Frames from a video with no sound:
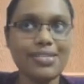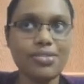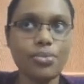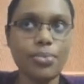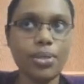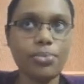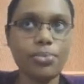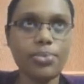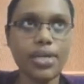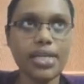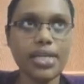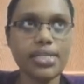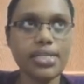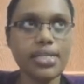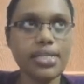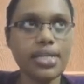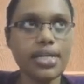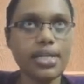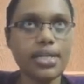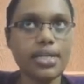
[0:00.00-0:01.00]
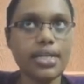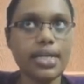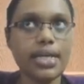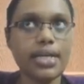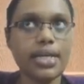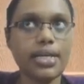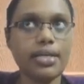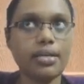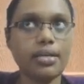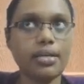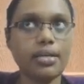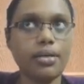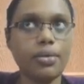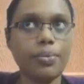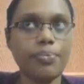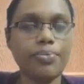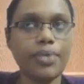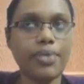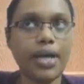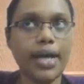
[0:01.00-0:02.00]
So when we attended that,
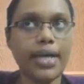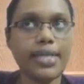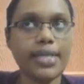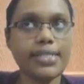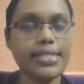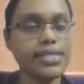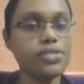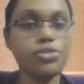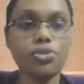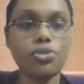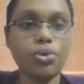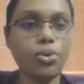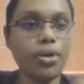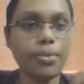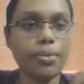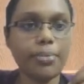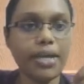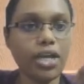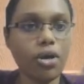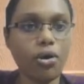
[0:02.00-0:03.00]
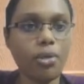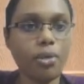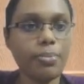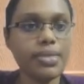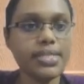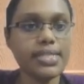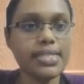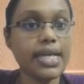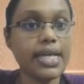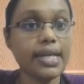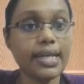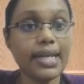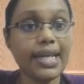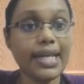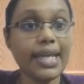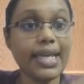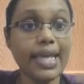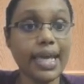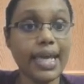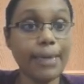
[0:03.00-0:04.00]
I just told my hobbies are
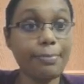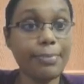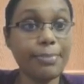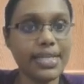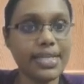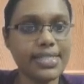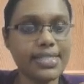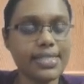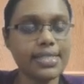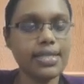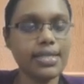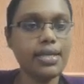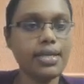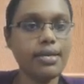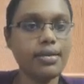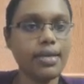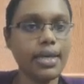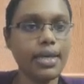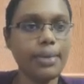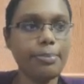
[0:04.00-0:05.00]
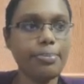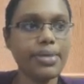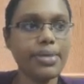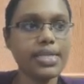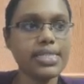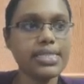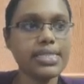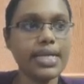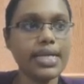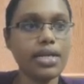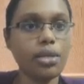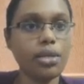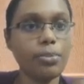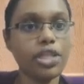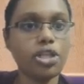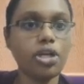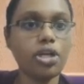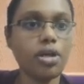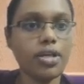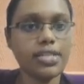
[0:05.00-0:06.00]
reading epics and
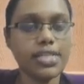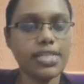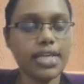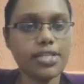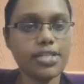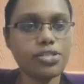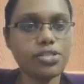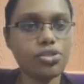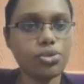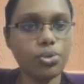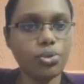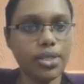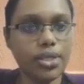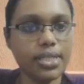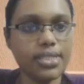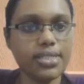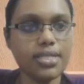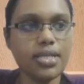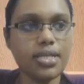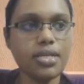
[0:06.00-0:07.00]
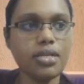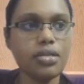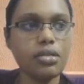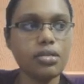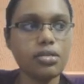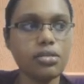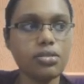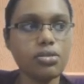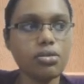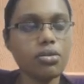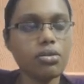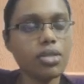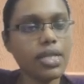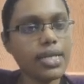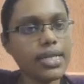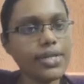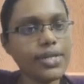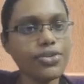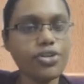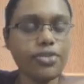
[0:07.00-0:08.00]
mythological stories. So
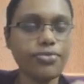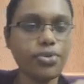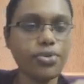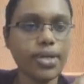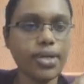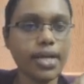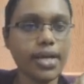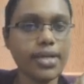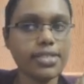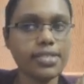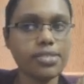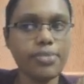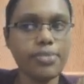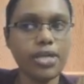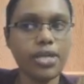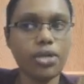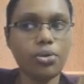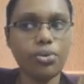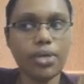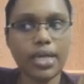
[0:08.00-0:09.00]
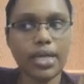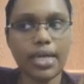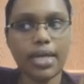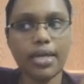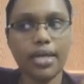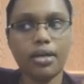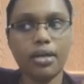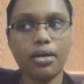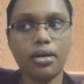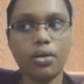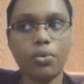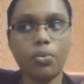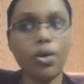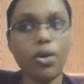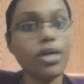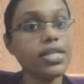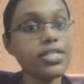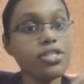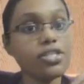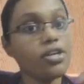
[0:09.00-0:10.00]
that interviewer asked me, okay,
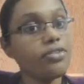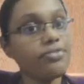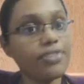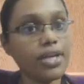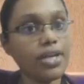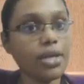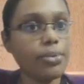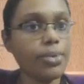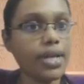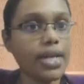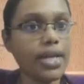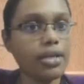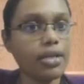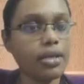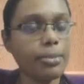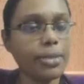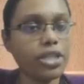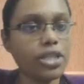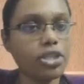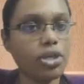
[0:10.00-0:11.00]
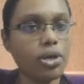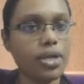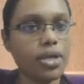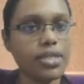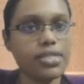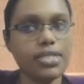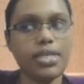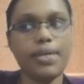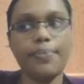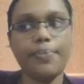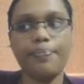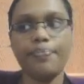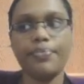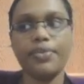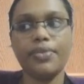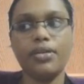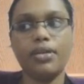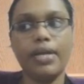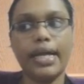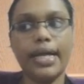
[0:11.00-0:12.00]
what is your favorite mythology,
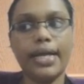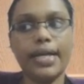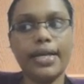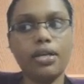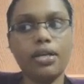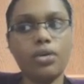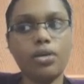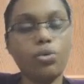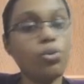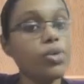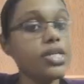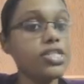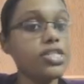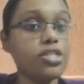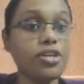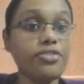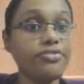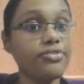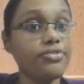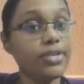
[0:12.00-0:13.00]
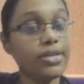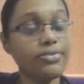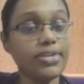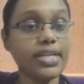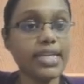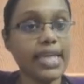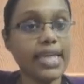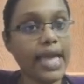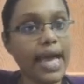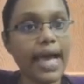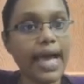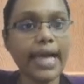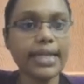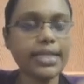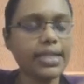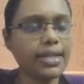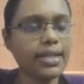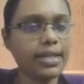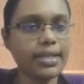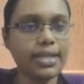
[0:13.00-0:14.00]
and who is your favorite
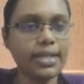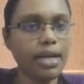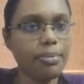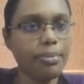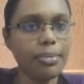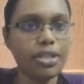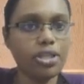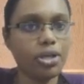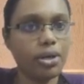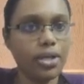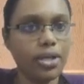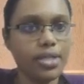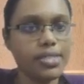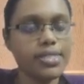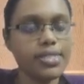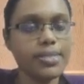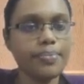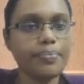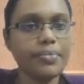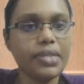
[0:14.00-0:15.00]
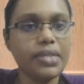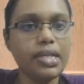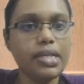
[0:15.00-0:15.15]
character in that mythology?